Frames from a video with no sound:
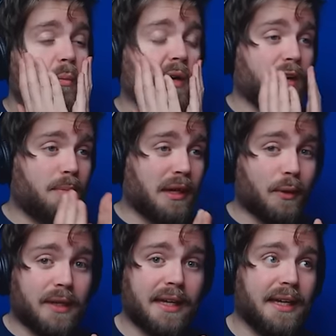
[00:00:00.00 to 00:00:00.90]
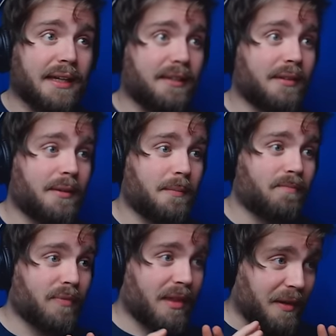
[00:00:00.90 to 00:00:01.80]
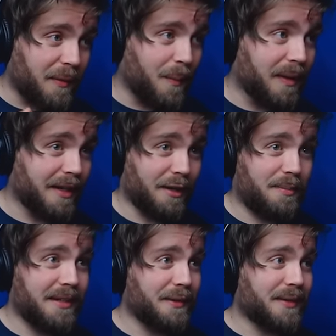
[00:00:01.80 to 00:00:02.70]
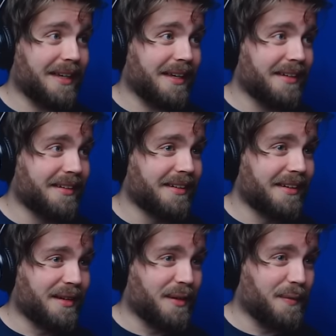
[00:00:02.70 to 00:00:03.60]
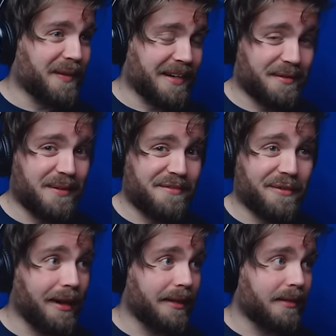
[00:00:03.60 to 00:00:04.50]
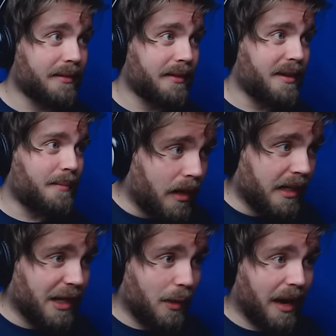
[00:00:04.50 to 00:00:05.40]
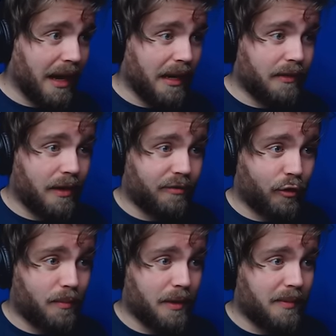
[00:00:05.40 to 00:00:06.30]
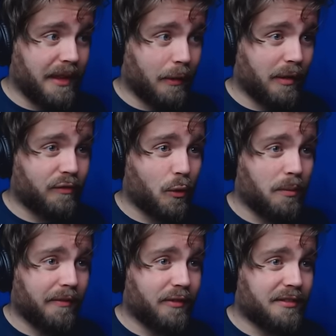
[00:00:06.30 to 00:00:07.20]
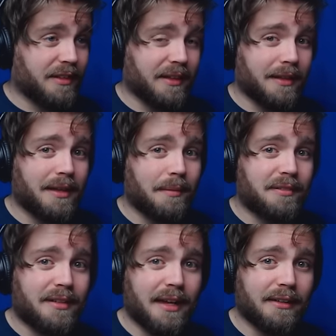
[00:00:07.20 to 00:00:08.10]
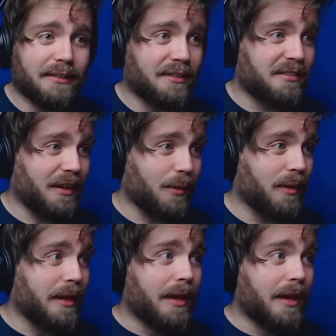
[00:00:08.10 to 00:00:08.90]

We're gonna be okay. We're gonna be okay. We're gonna be fine. You know, for a moment there I thought we were just gonna collapse dead in the snow.